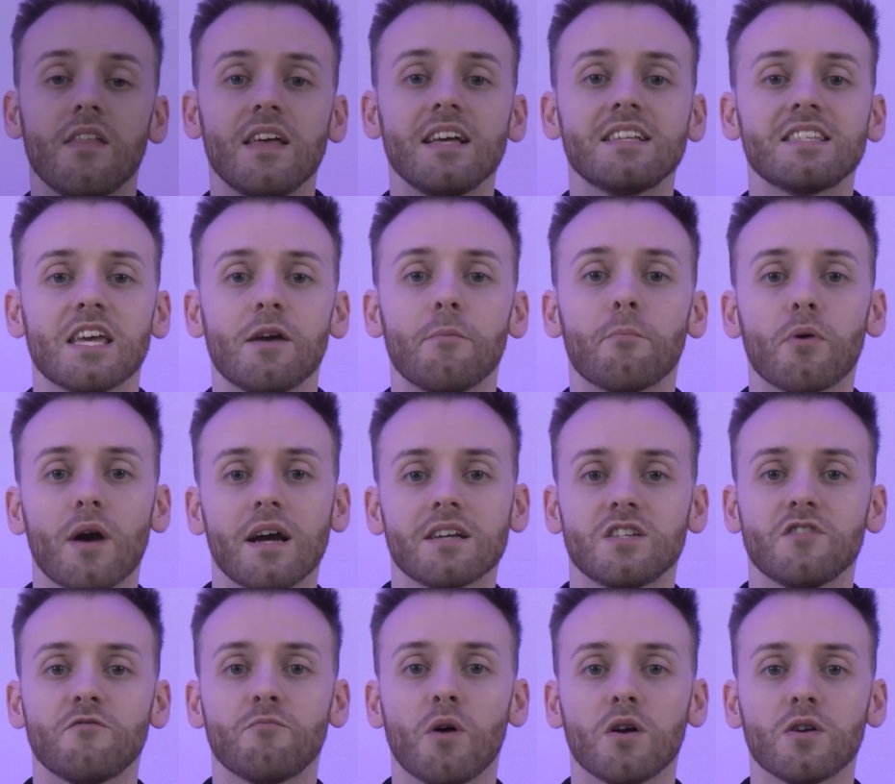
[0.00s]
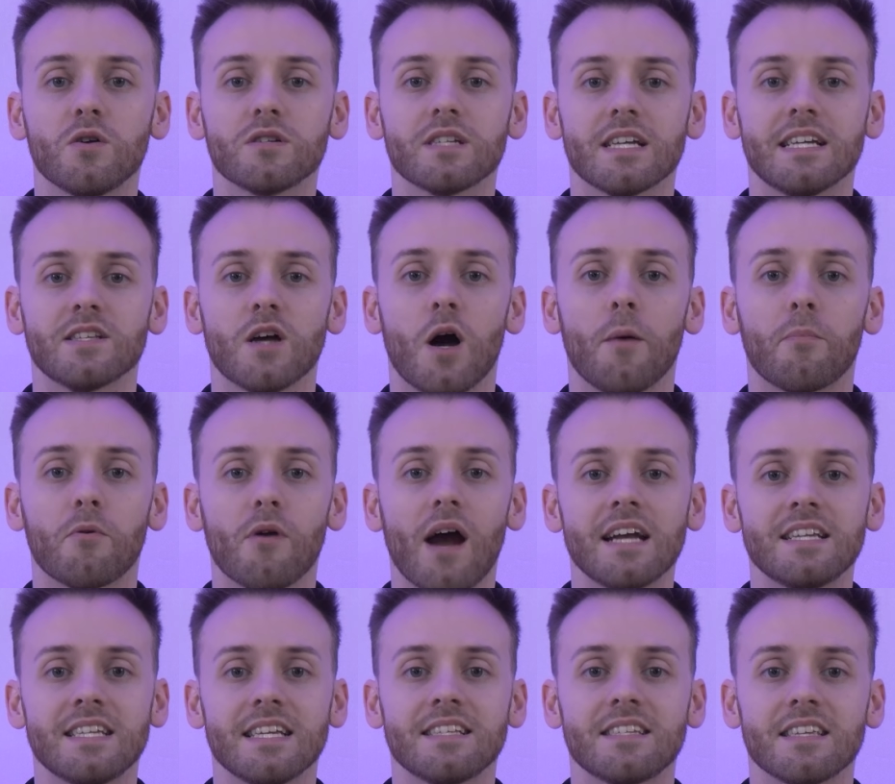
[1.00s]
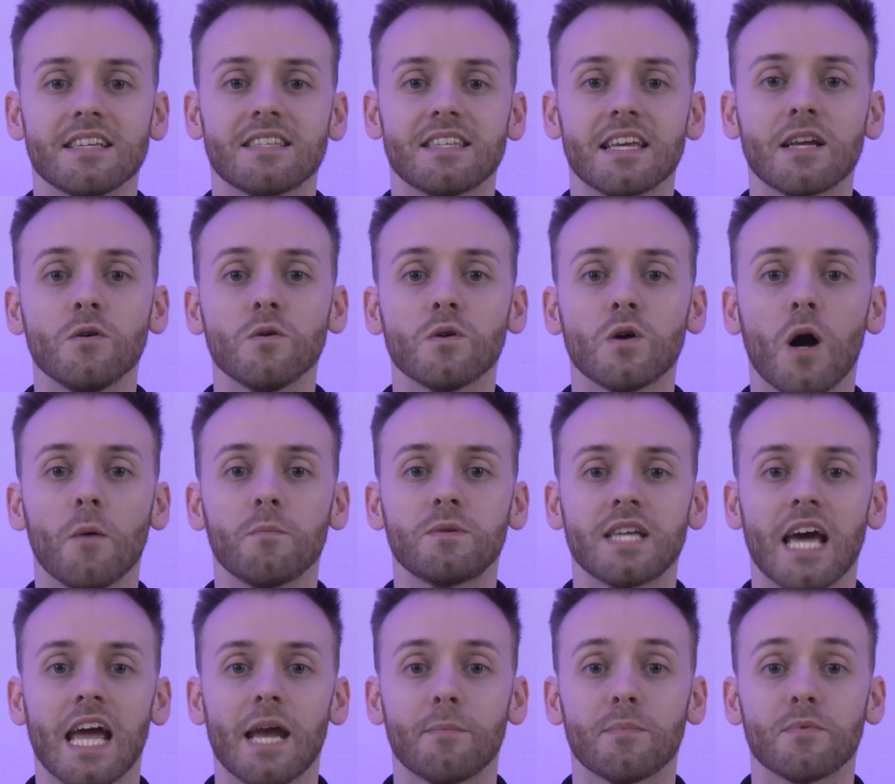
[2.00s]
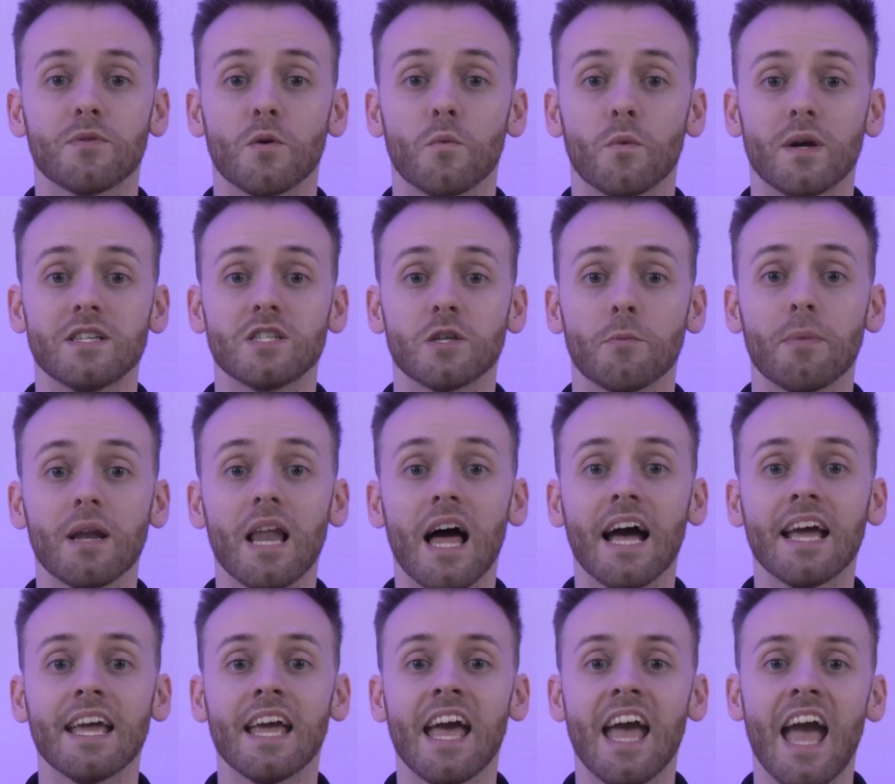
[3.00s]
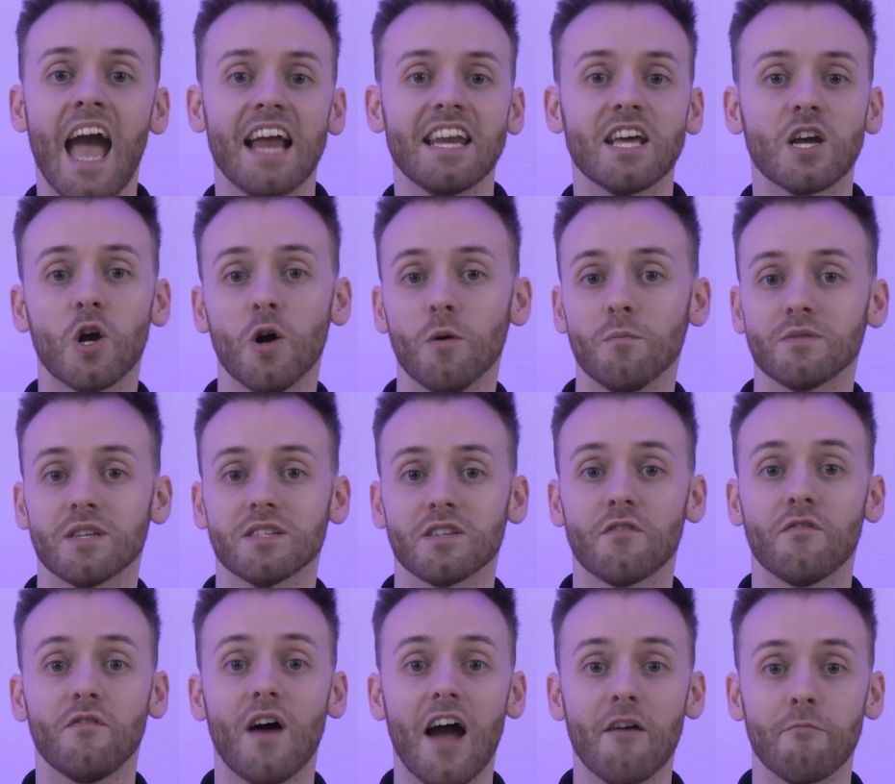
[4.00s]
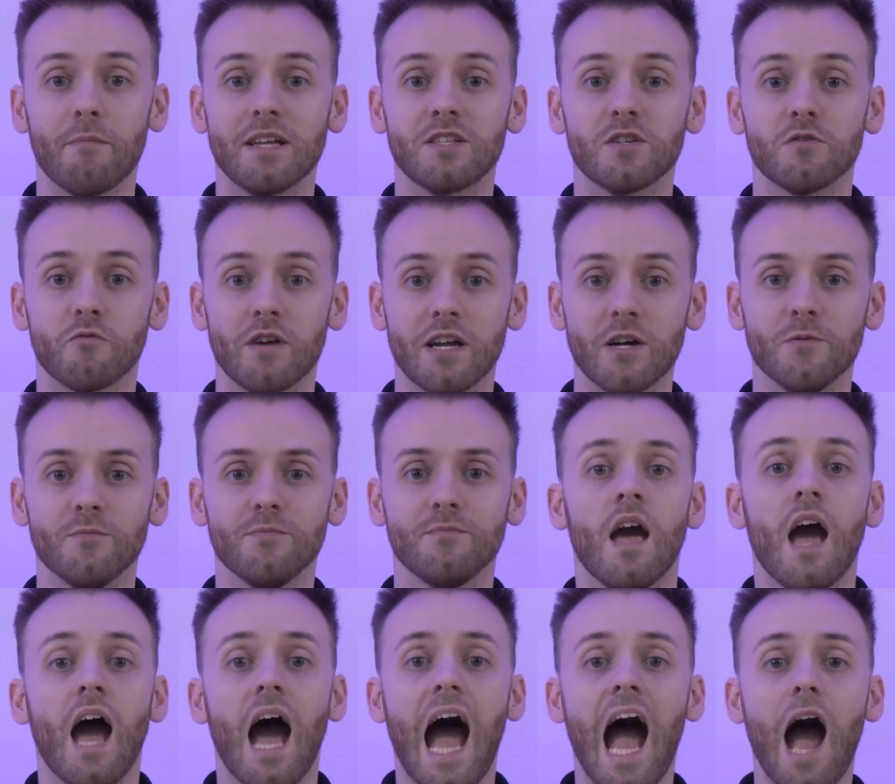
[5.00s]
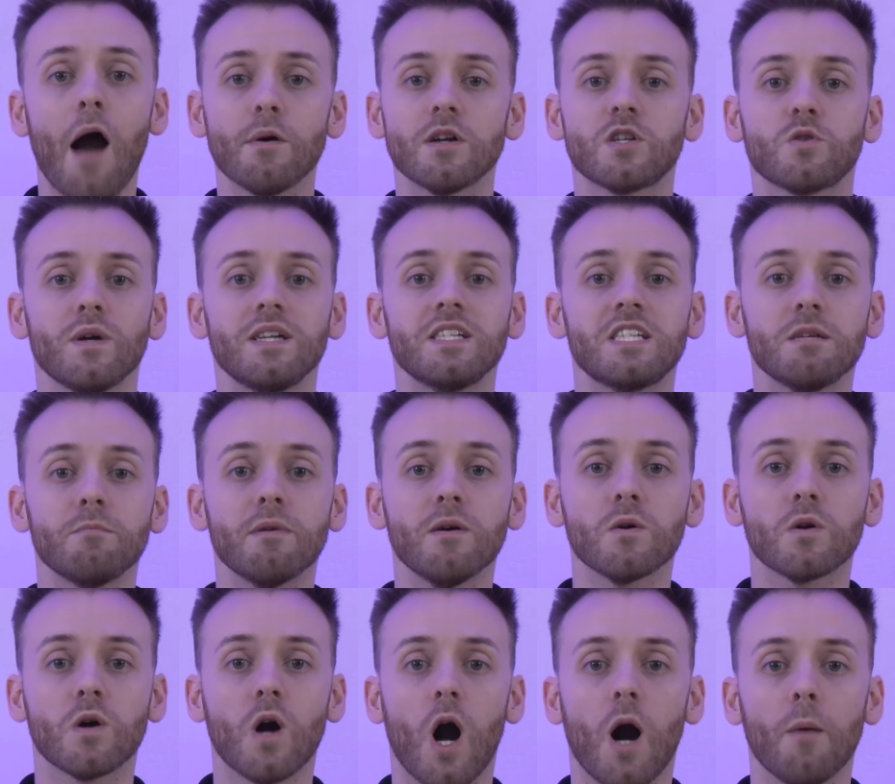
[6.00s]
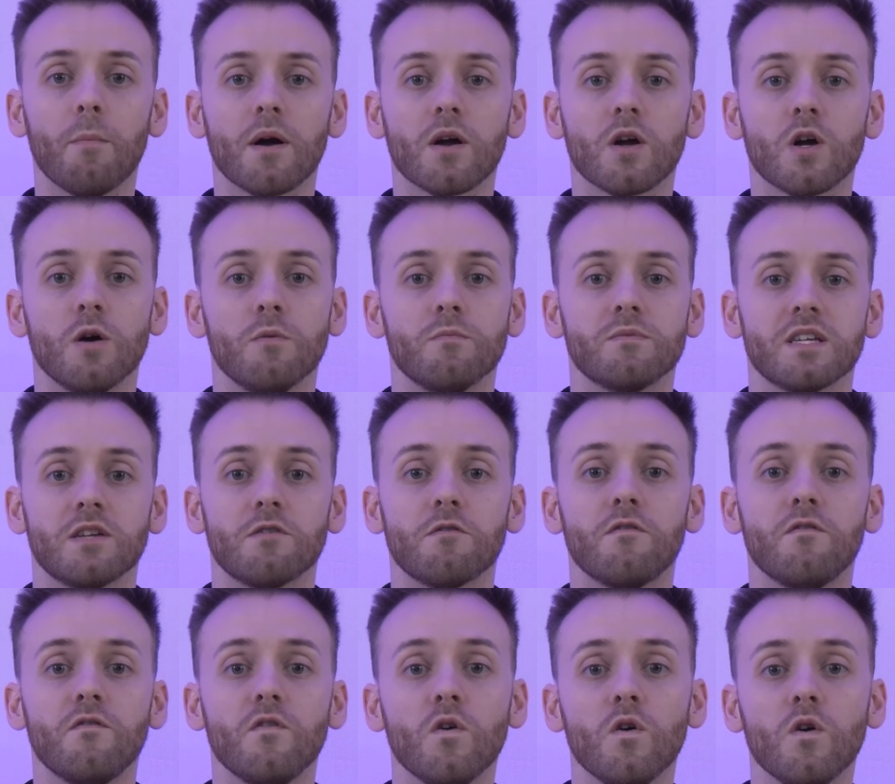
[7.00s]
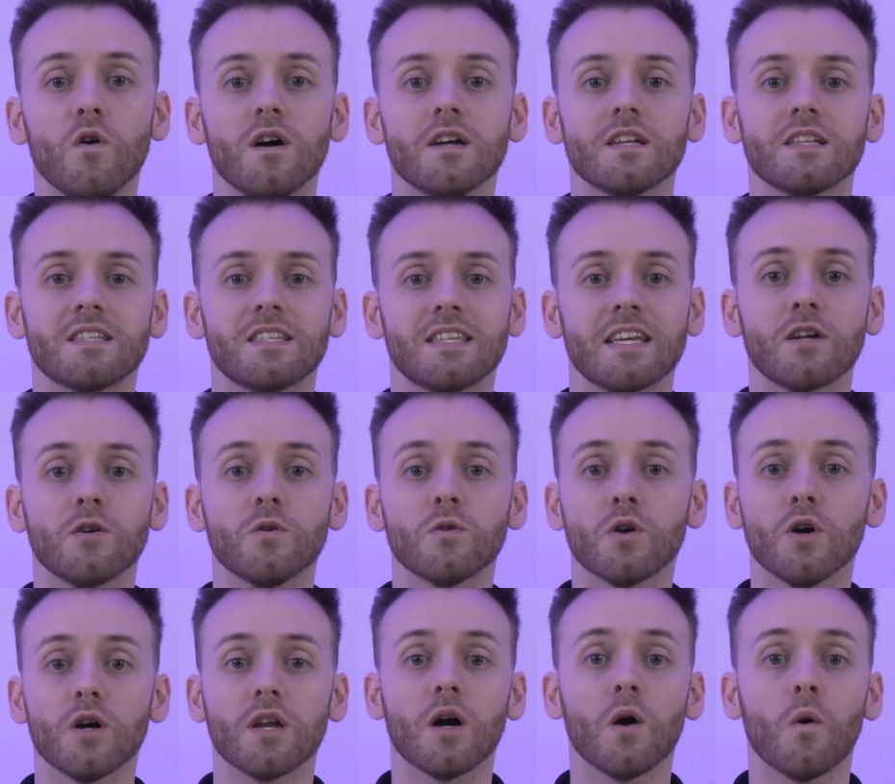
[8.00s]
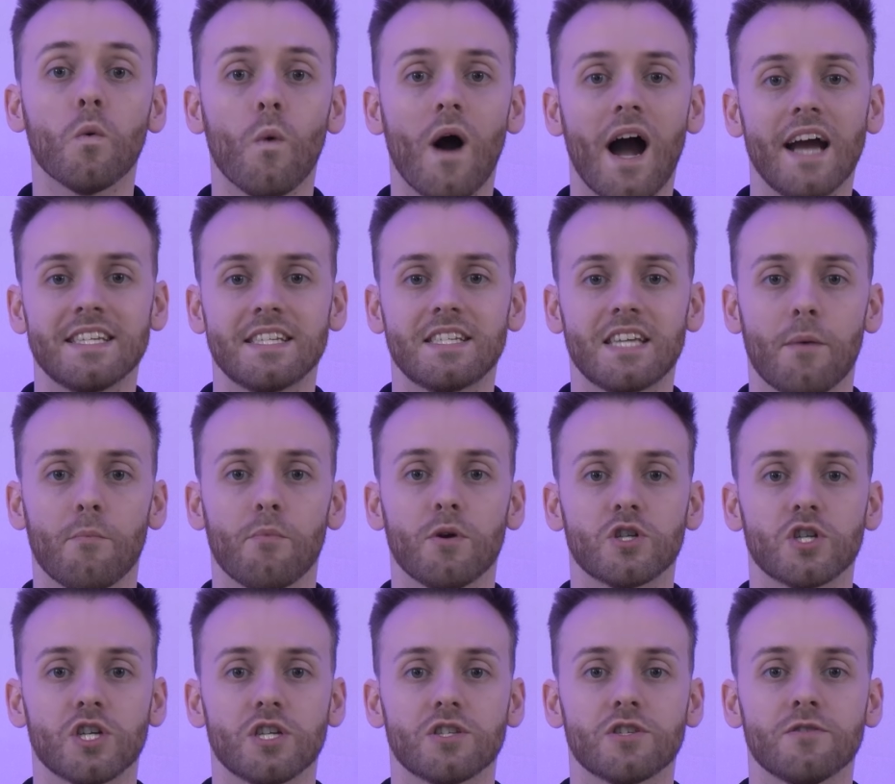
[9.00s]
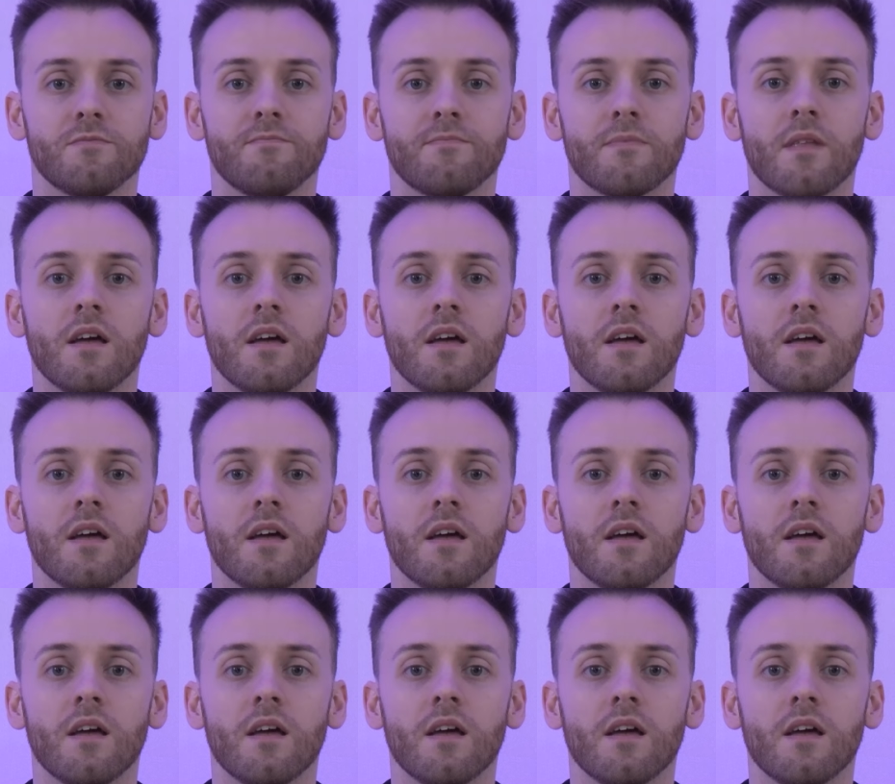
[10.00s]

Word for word: This impressive product is our brightest single cob tape that we supply and it comes as a 5 meter reel. Our 20mm cob comes in four single colour white temperatures.